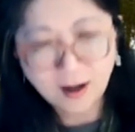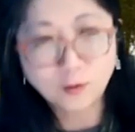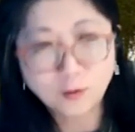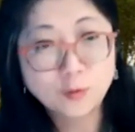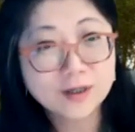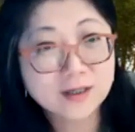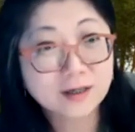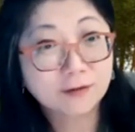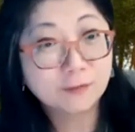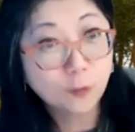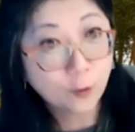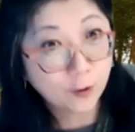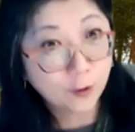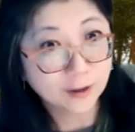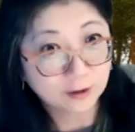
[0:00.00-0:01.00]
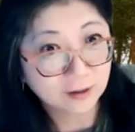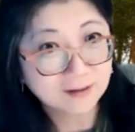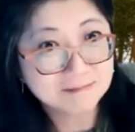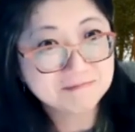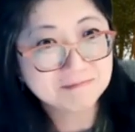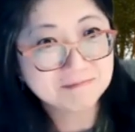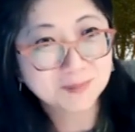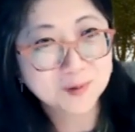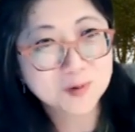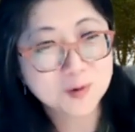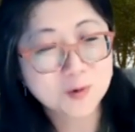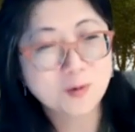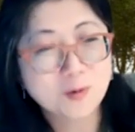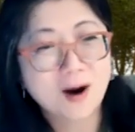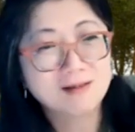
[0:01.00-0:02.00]
who is a foreigner
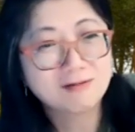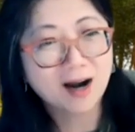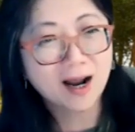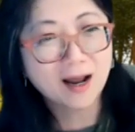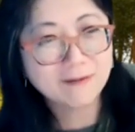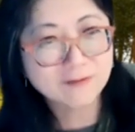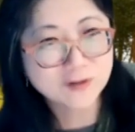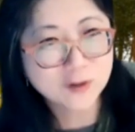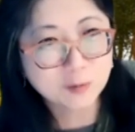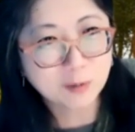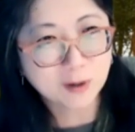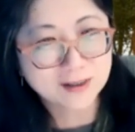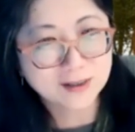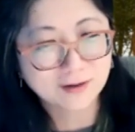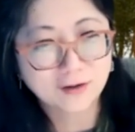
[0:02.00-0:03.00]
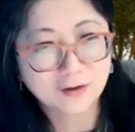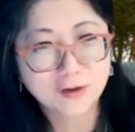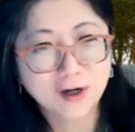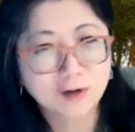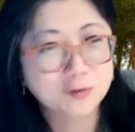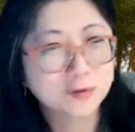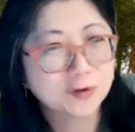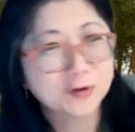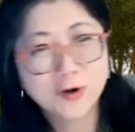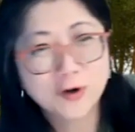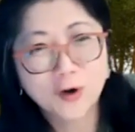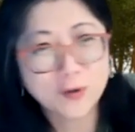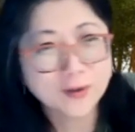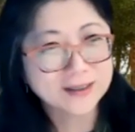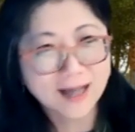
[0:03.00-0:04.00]
who arrives to Barcelona. We don't
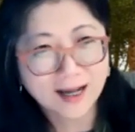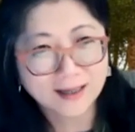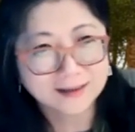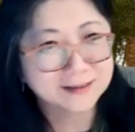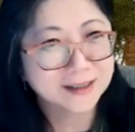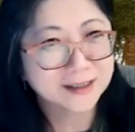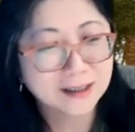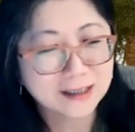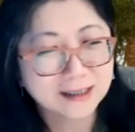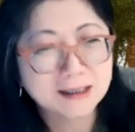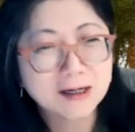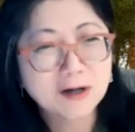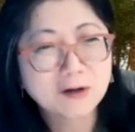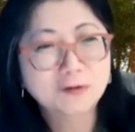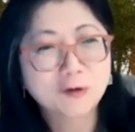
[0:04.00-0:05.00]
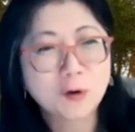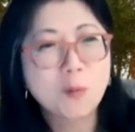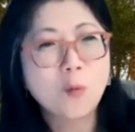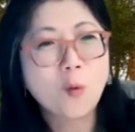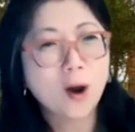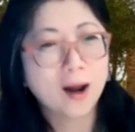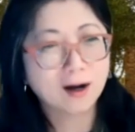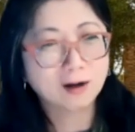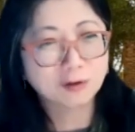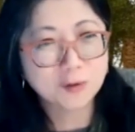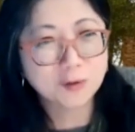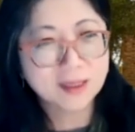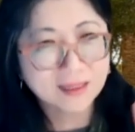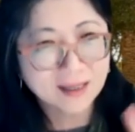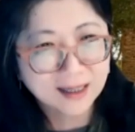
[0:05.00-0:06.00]
know exactly from where. We
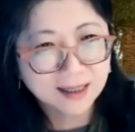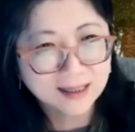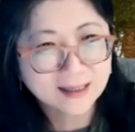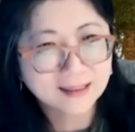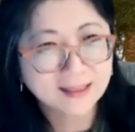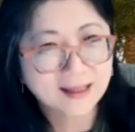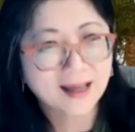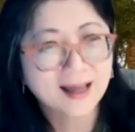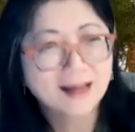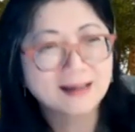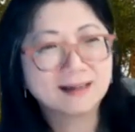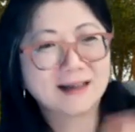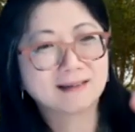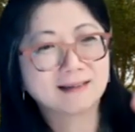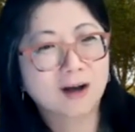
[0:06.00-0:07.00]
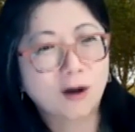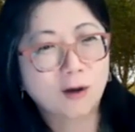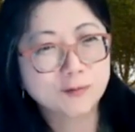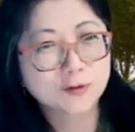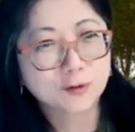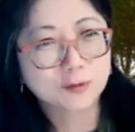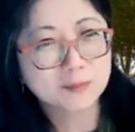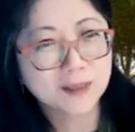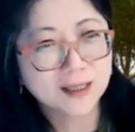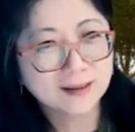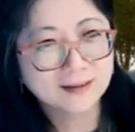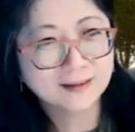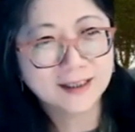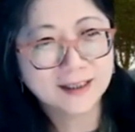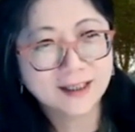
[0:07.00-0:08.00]
think that it comes from
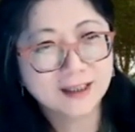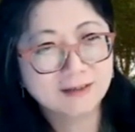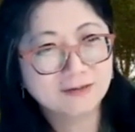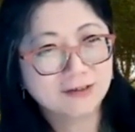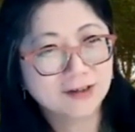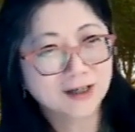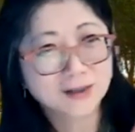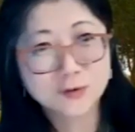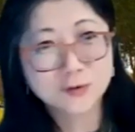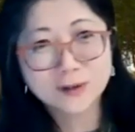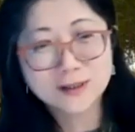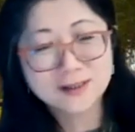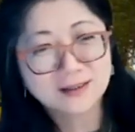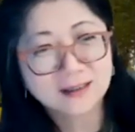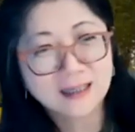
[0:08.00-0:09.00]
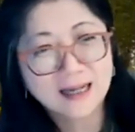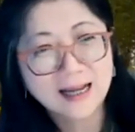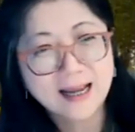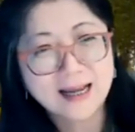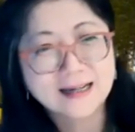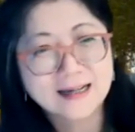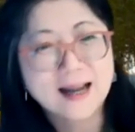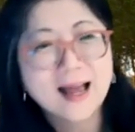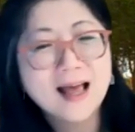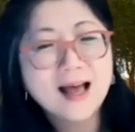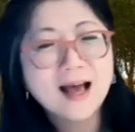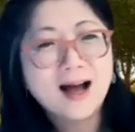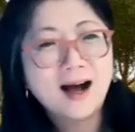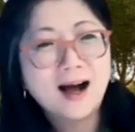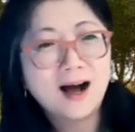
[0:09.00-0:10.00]
Italy via Switzerland.
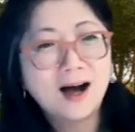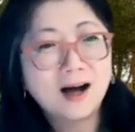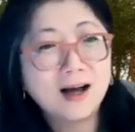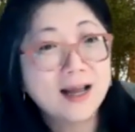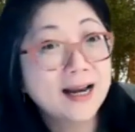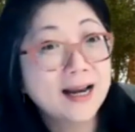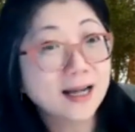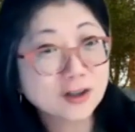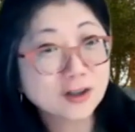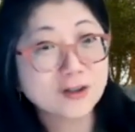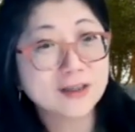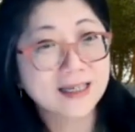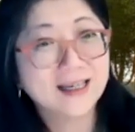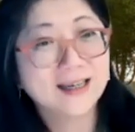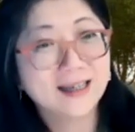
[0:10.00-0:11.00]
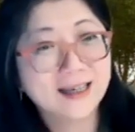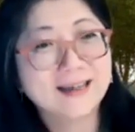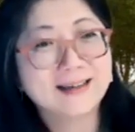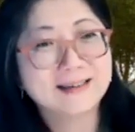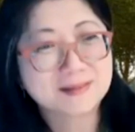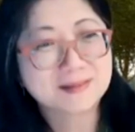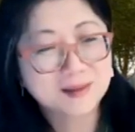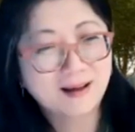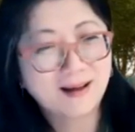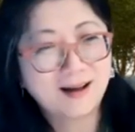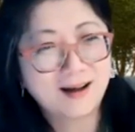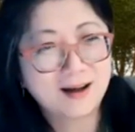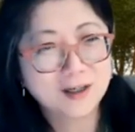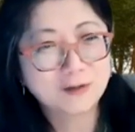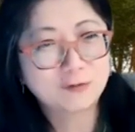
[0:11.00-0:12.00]
And actually he is,
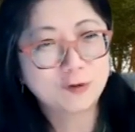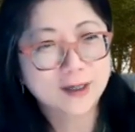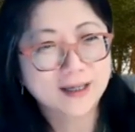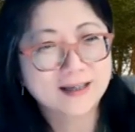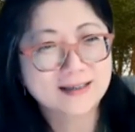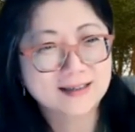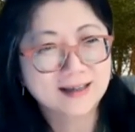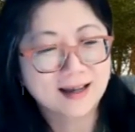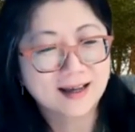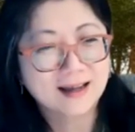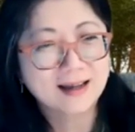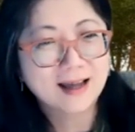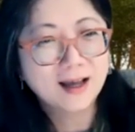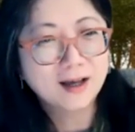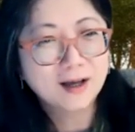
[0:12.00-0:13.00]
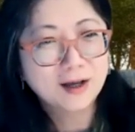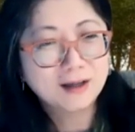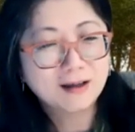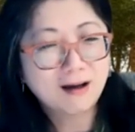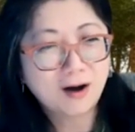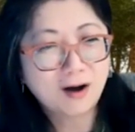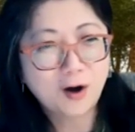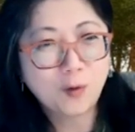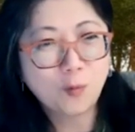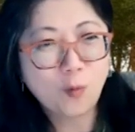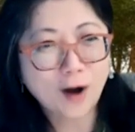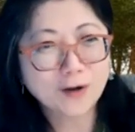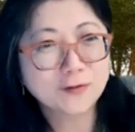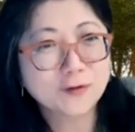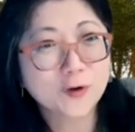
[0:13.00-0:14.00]
if we can say,
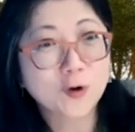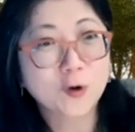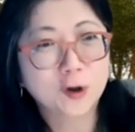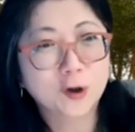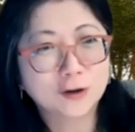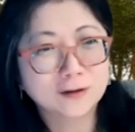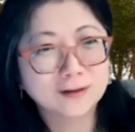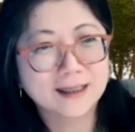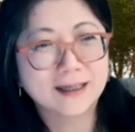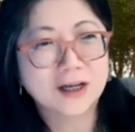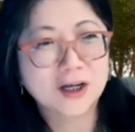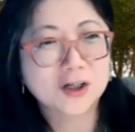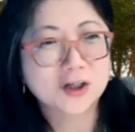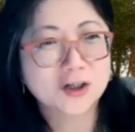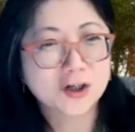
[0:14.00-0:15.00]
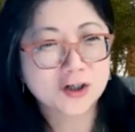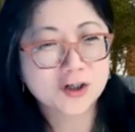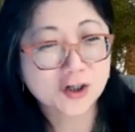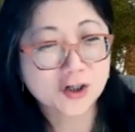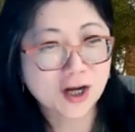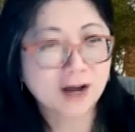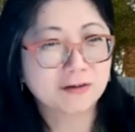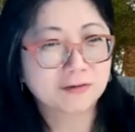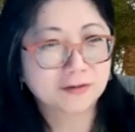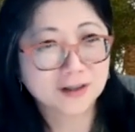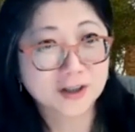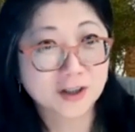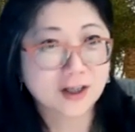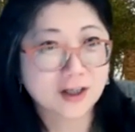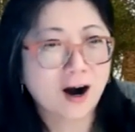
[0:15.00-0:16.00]
one of the early
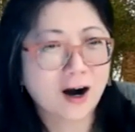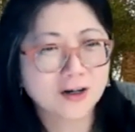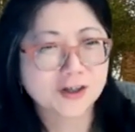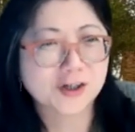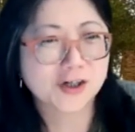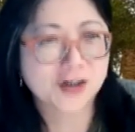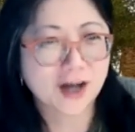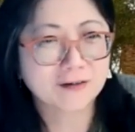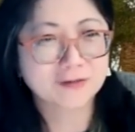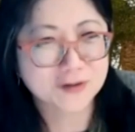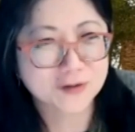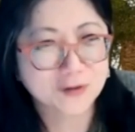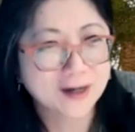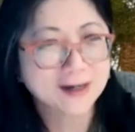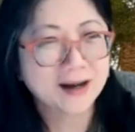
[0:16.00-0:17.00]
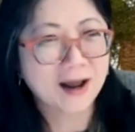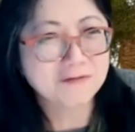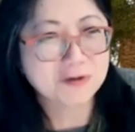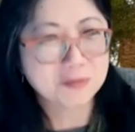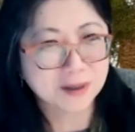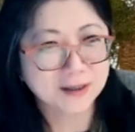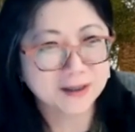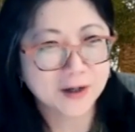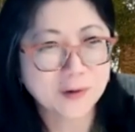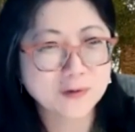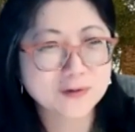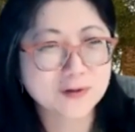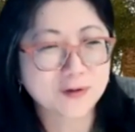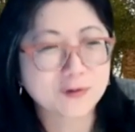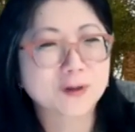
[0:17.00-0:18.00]
star chefs, right? Everybody knows.
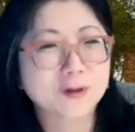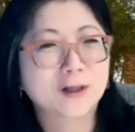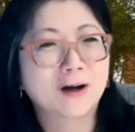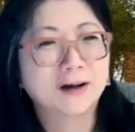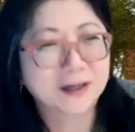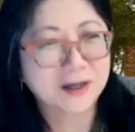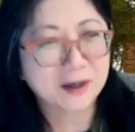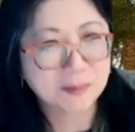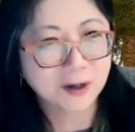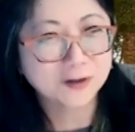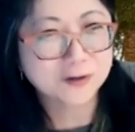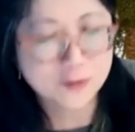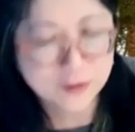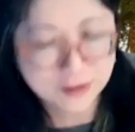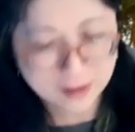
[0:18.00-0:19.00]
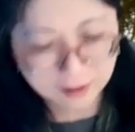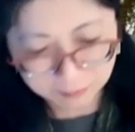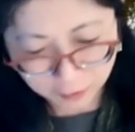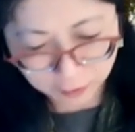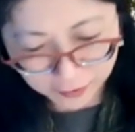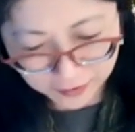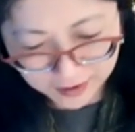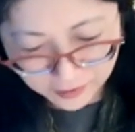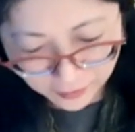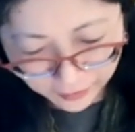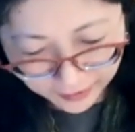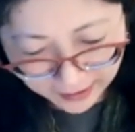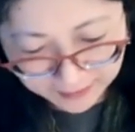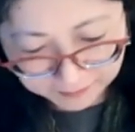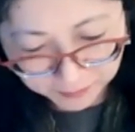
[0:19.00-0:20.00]
We're talking about Giuseppe
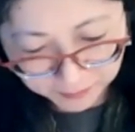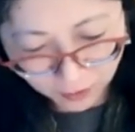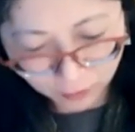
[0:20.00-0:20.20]
Rondisoni,